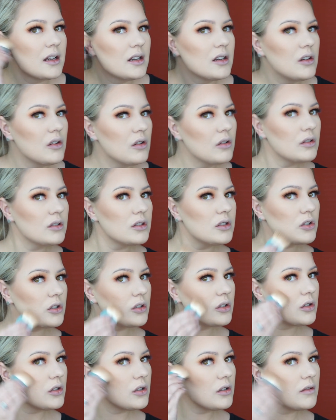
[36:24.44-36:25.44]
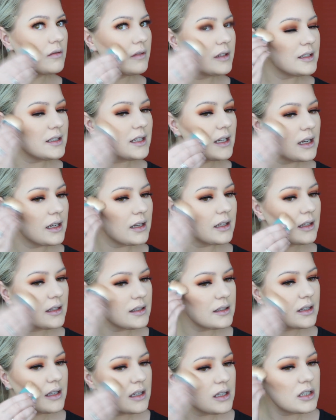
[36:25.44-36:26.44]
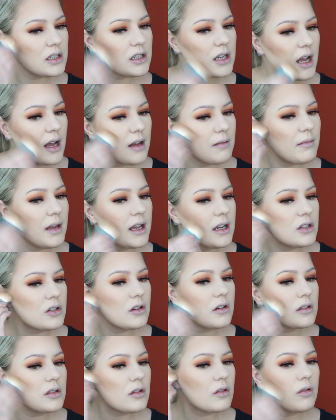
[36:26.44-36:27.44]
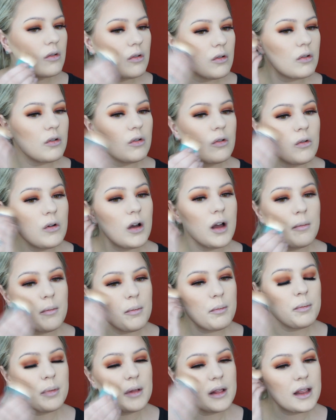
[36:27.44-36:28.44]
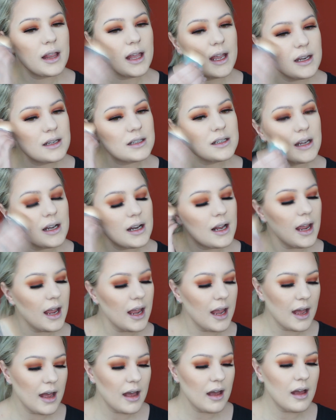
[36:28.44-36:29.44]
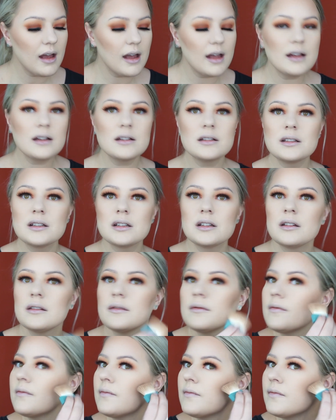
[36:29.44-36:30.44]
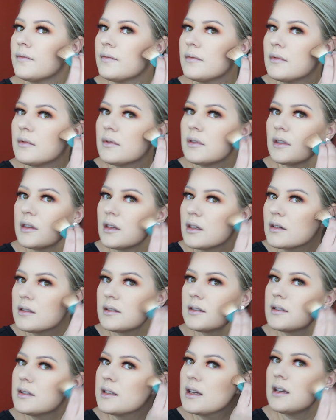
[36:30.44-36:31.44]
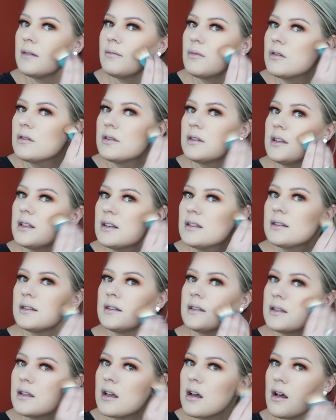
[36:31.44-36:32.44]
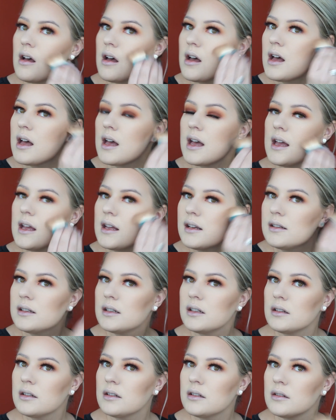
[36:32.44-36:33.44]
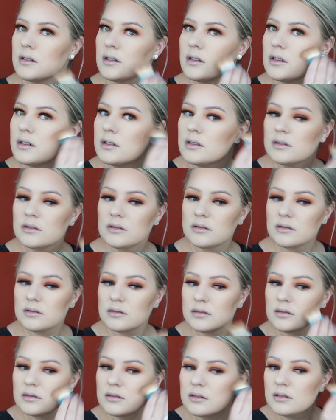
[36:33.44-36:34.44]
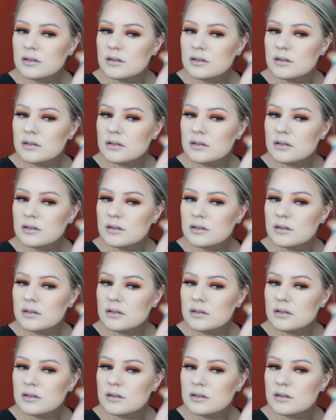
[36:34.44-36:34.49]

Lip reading: not too ridiculously sharp. Make sure it's all blended out. Same on this side. Oh,